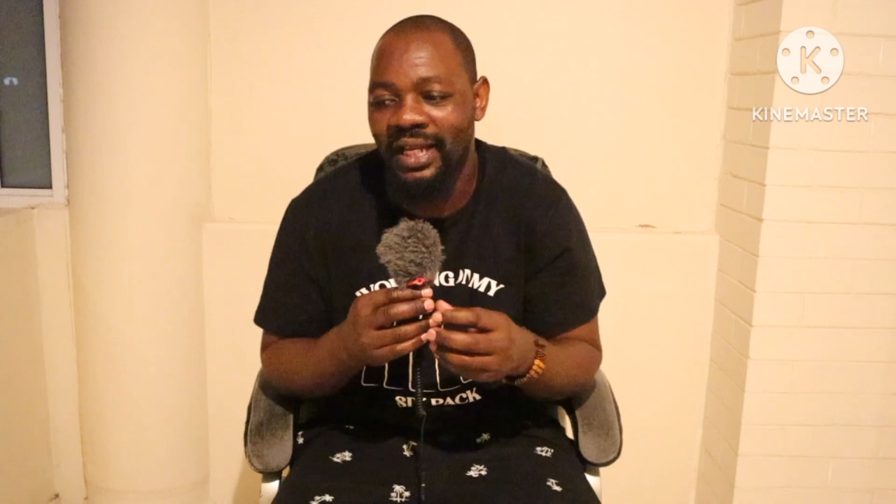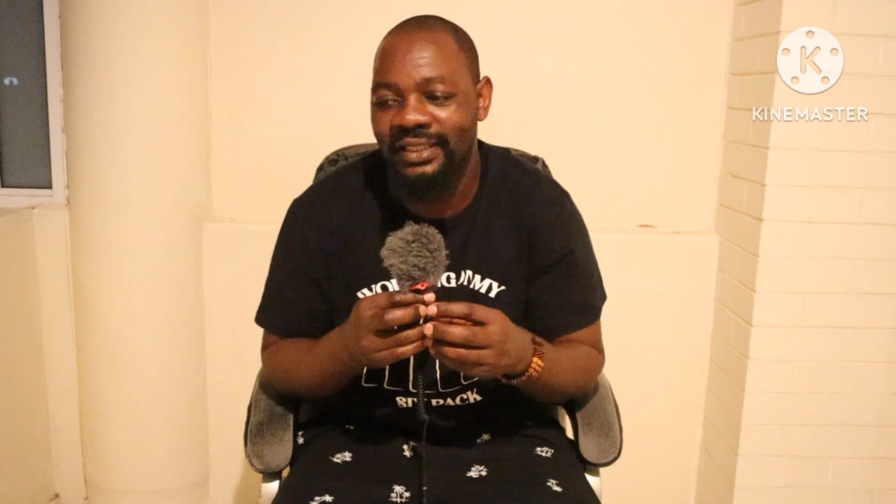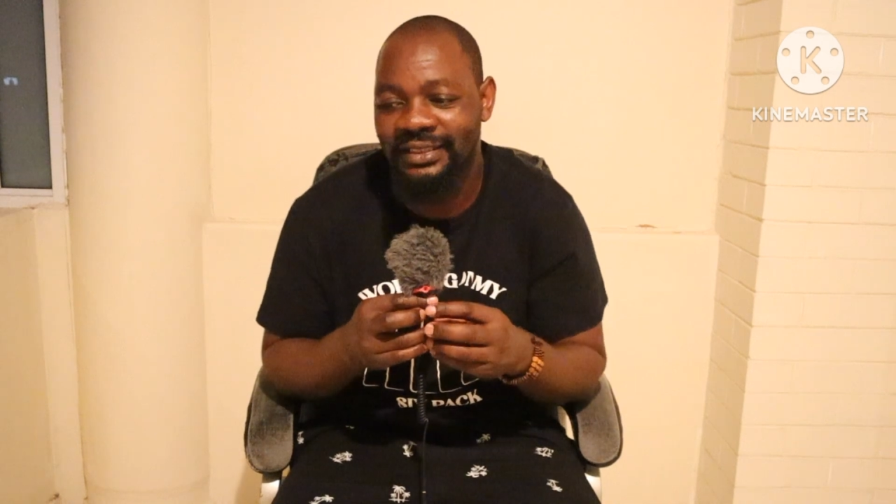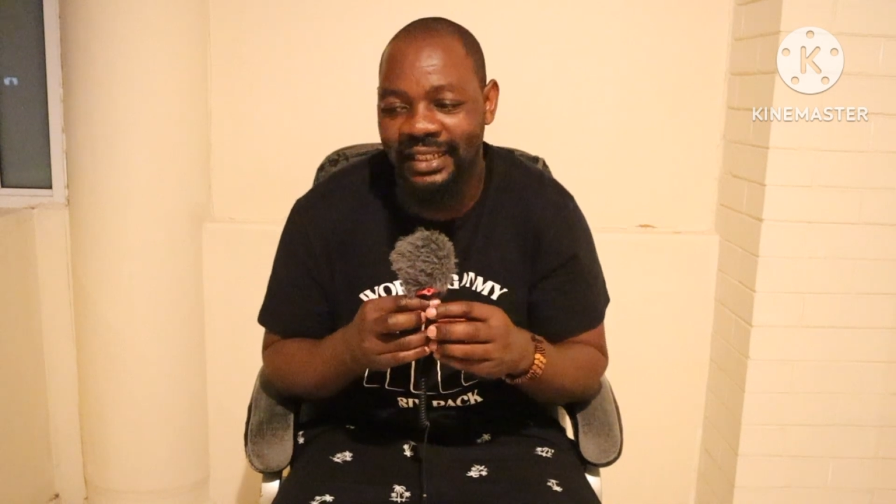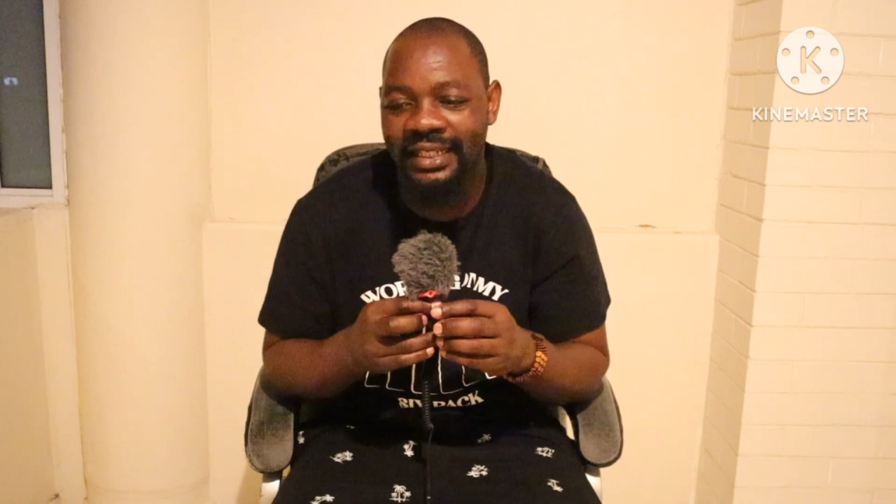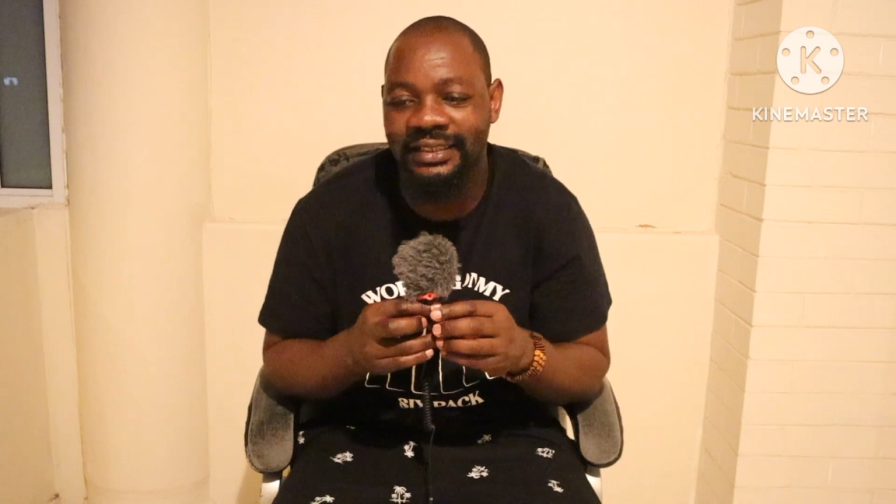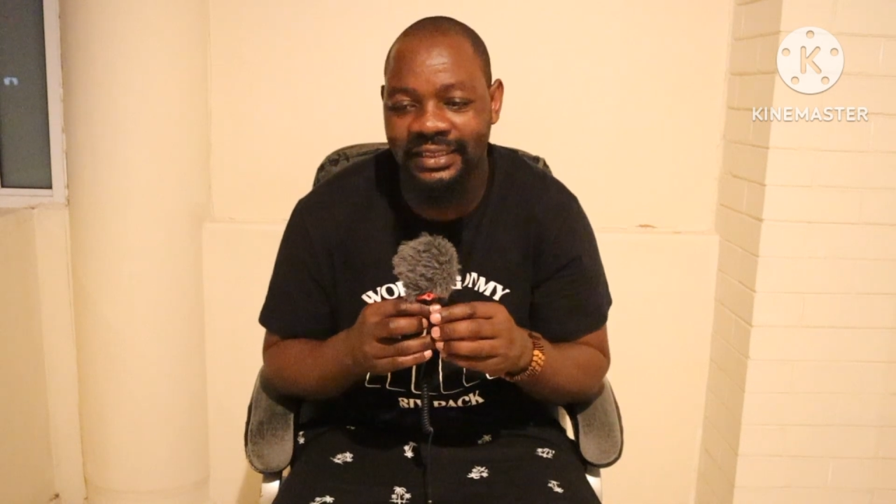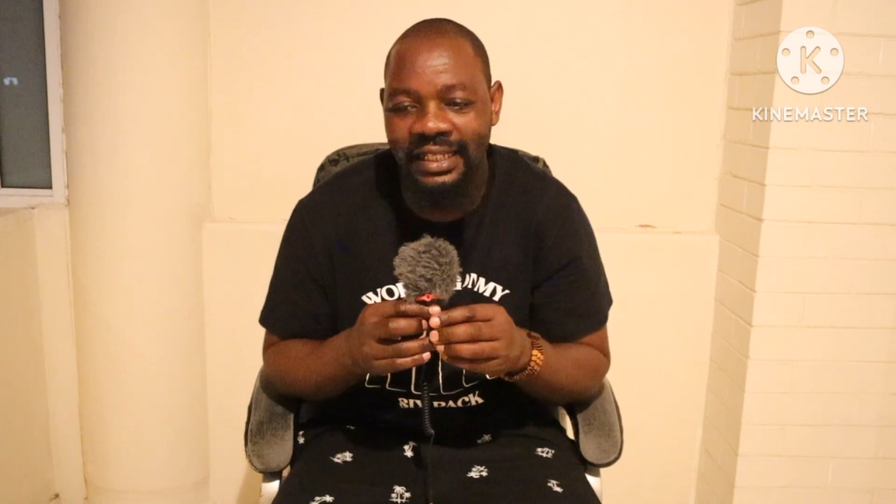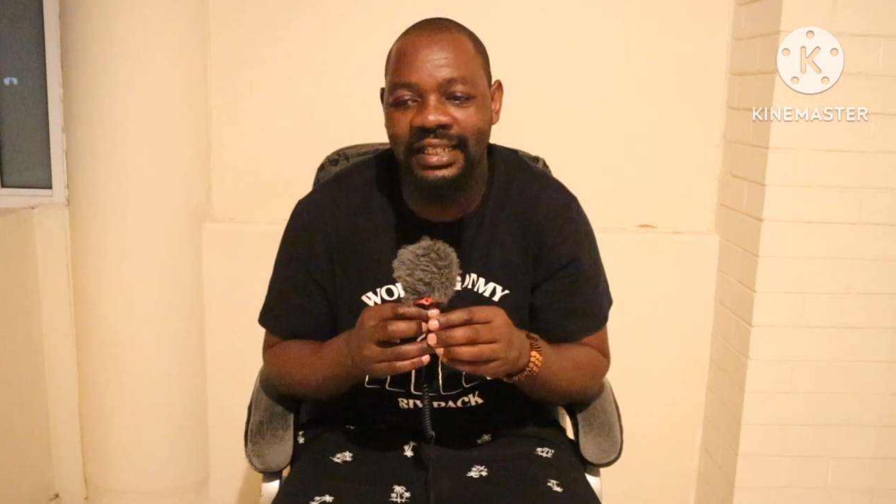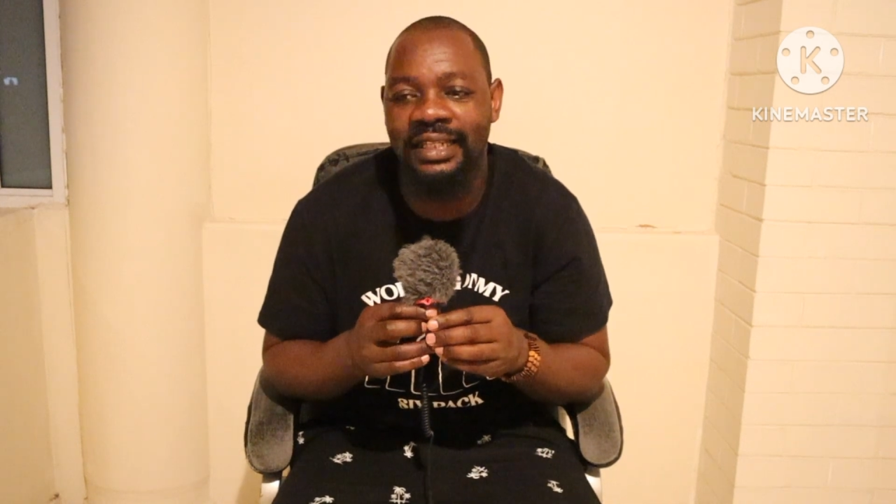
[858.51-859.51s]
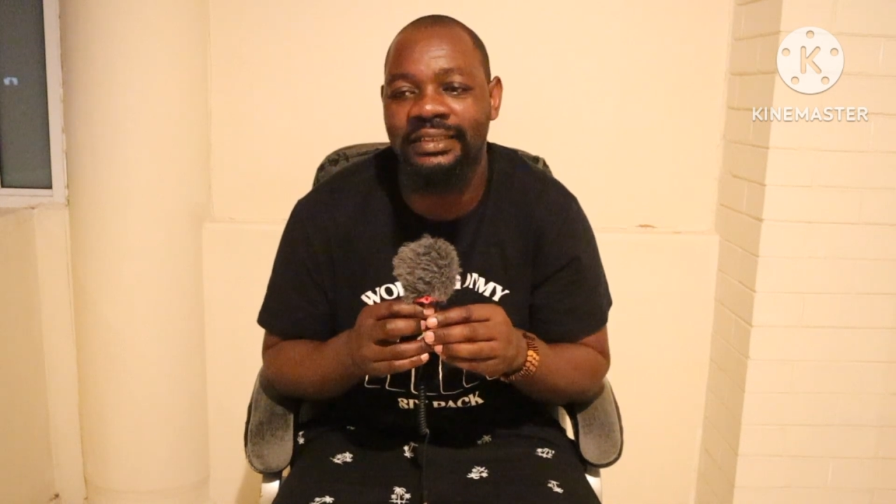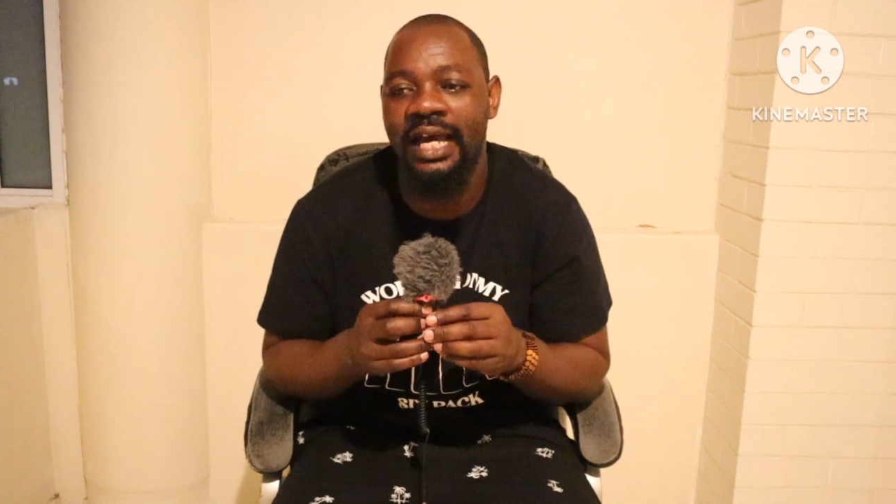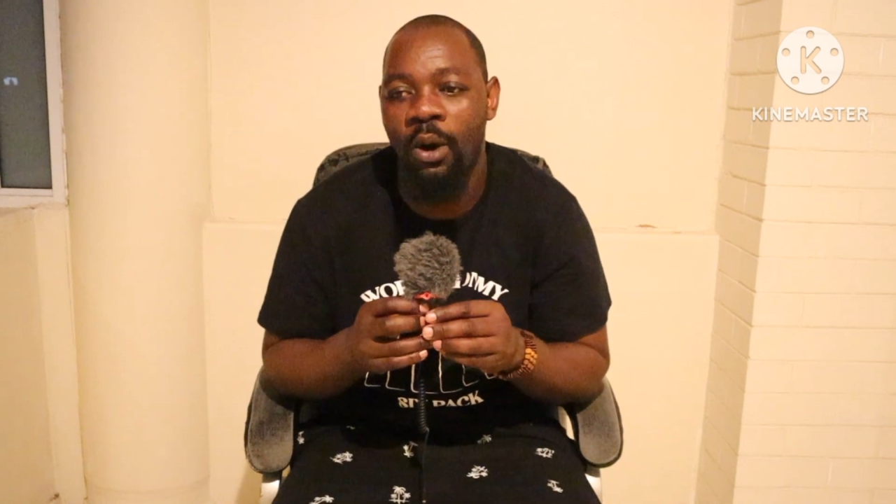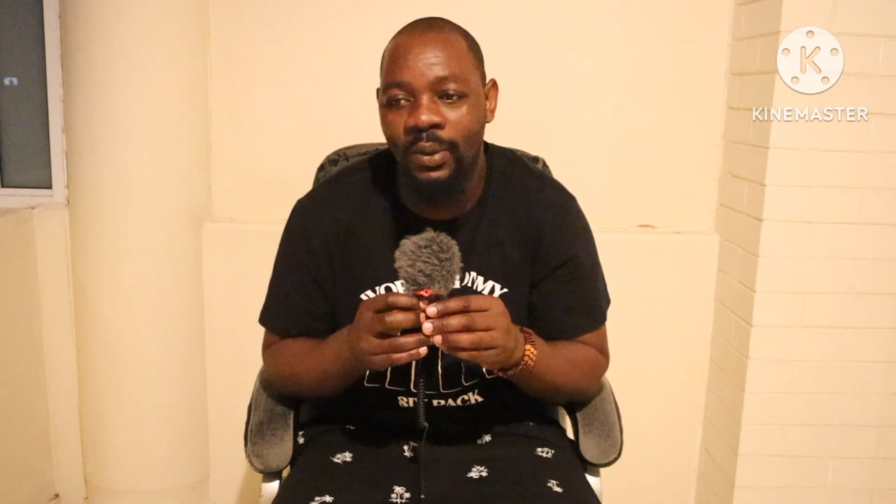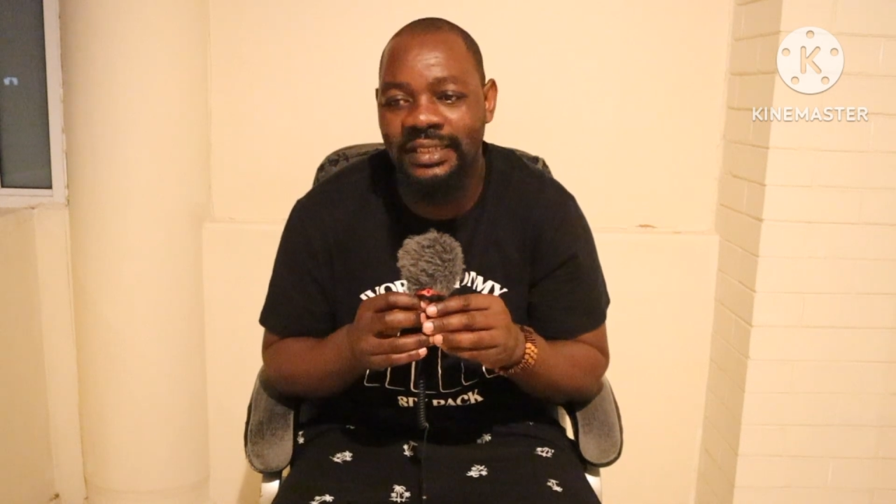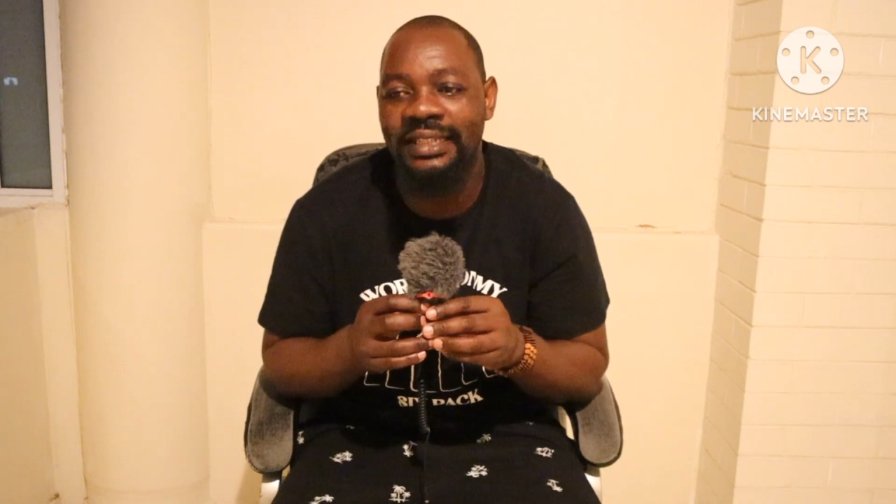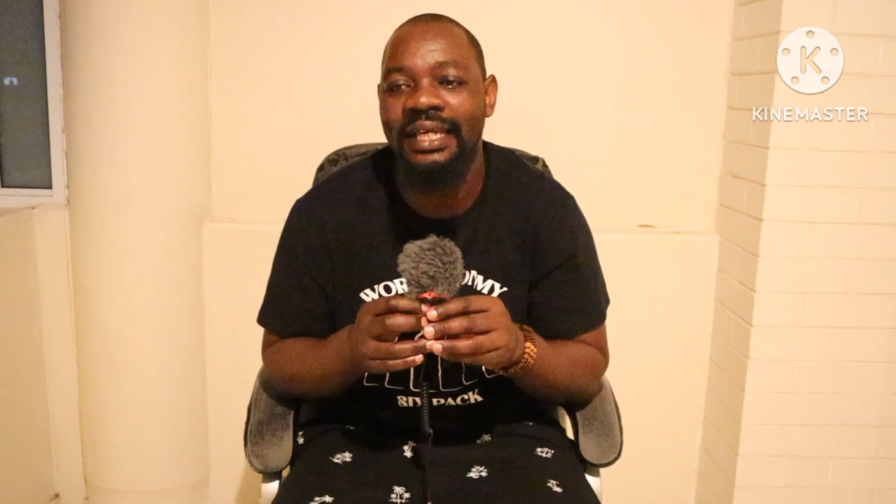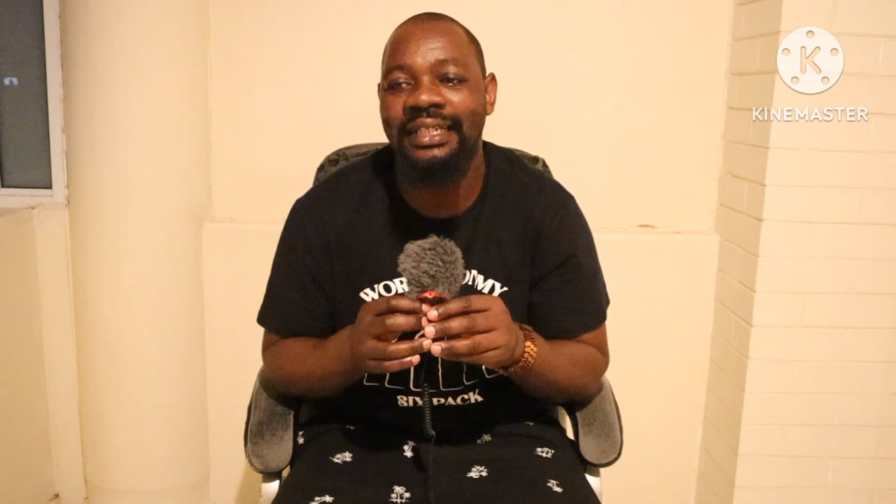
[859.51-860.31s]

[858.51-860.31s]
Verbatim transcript: understand exactly that I was